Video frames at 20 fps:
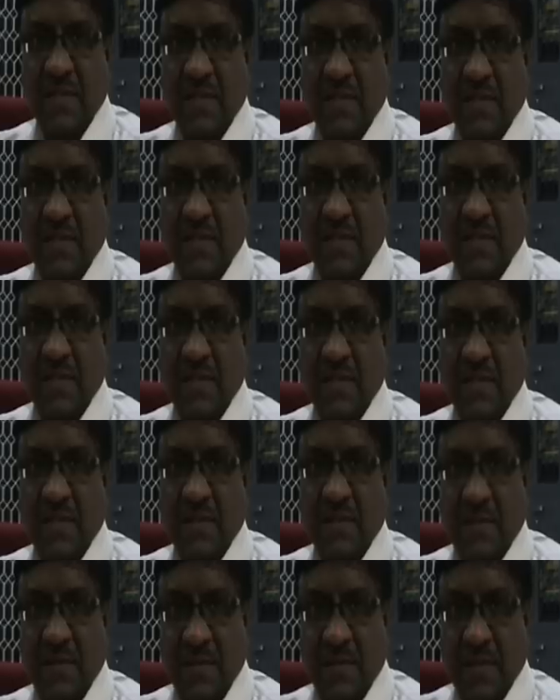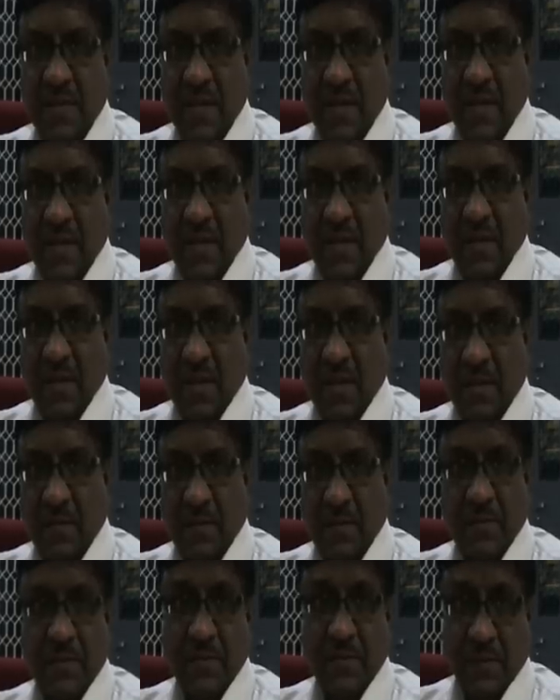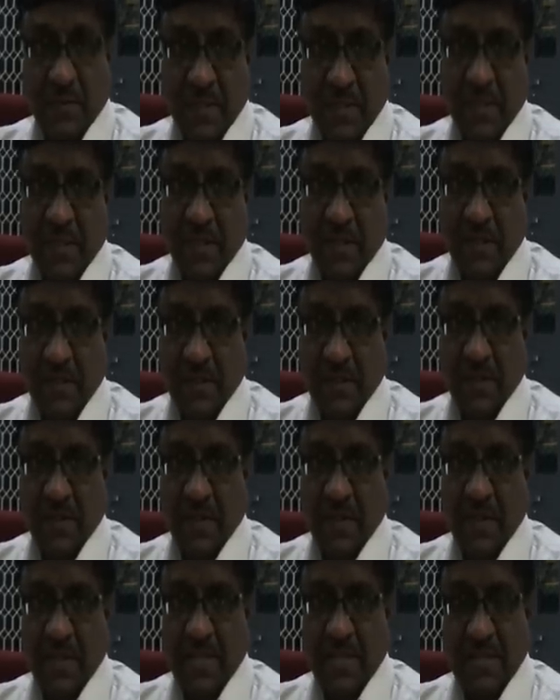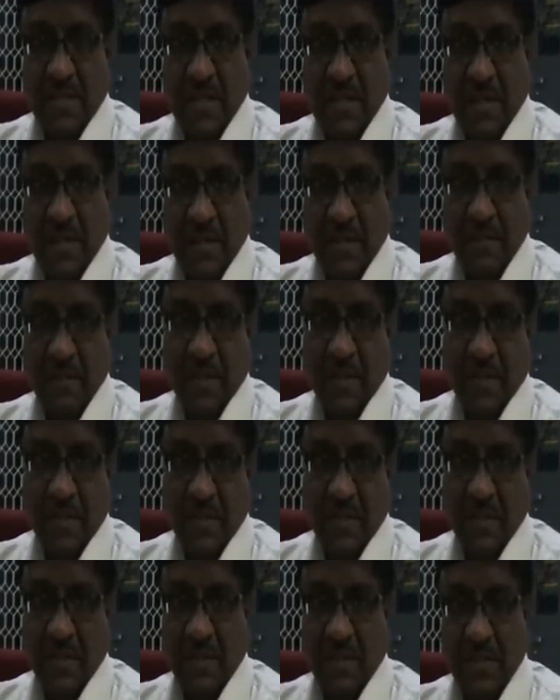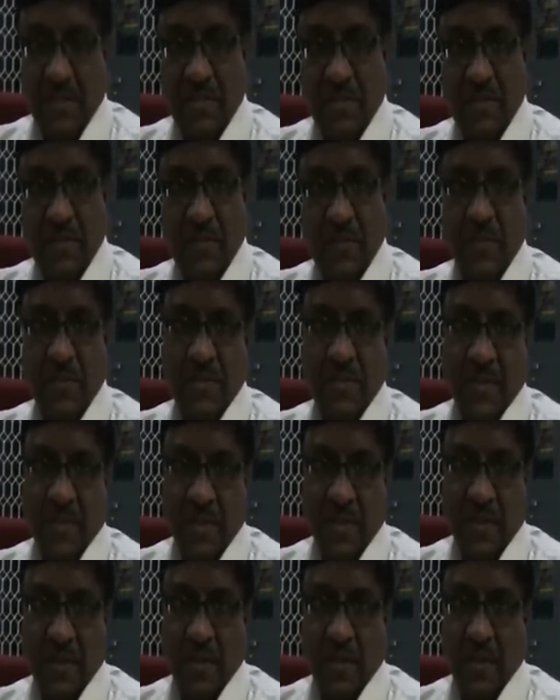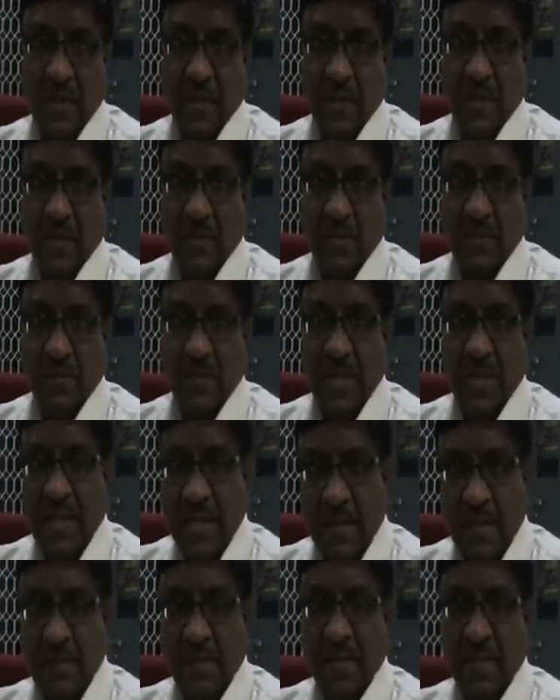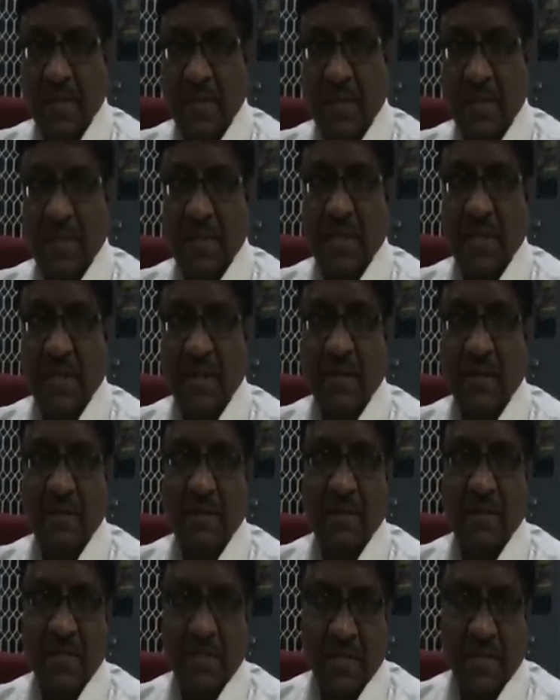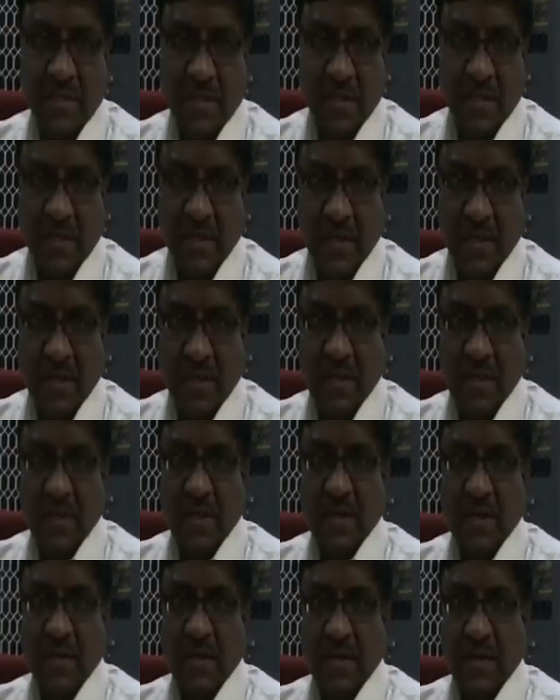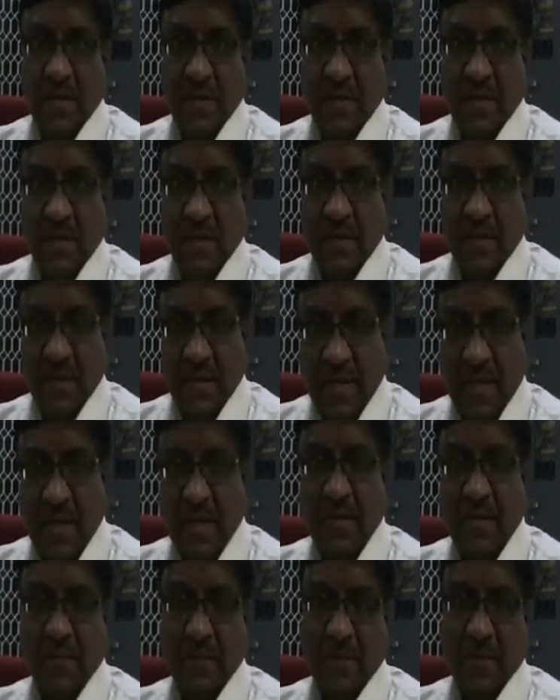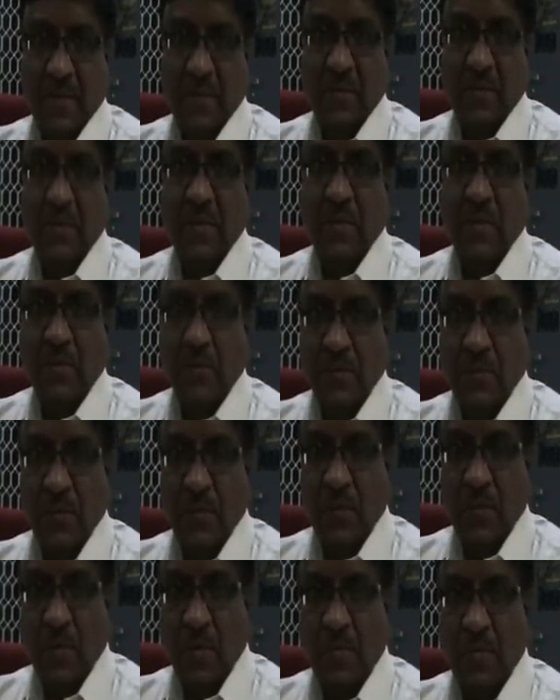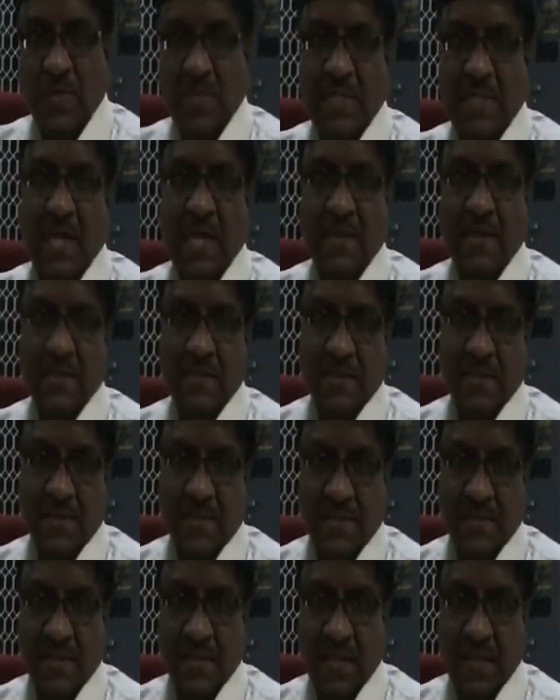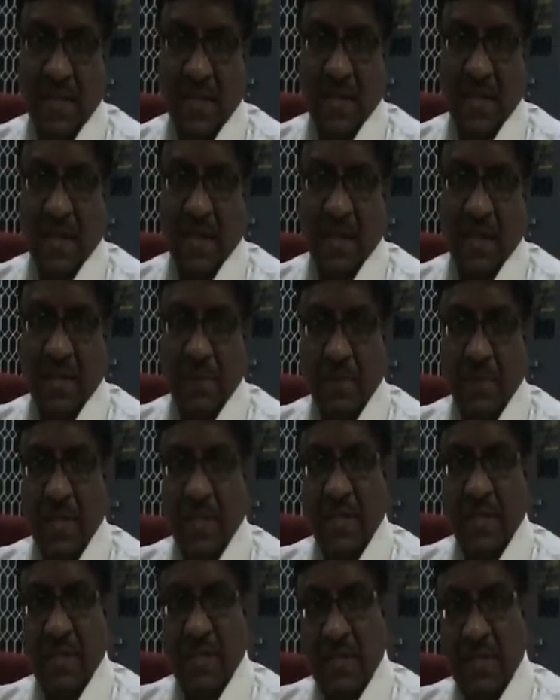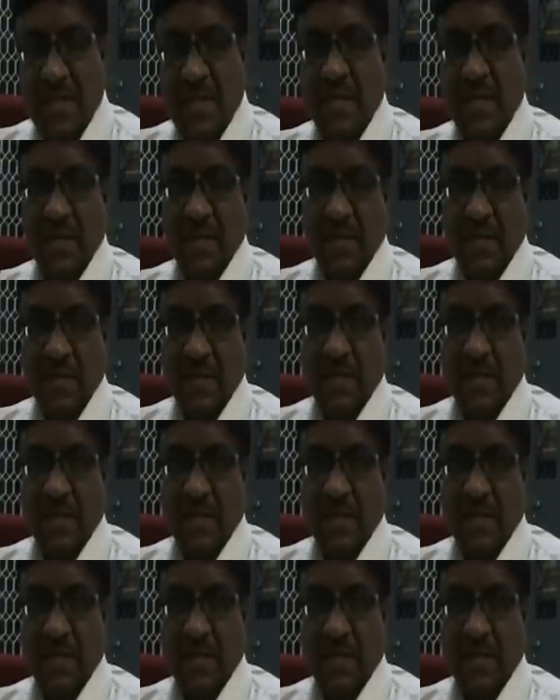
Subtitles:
it's our duty as an academic institution to help the Indian industry gear up to the new global challenges and make India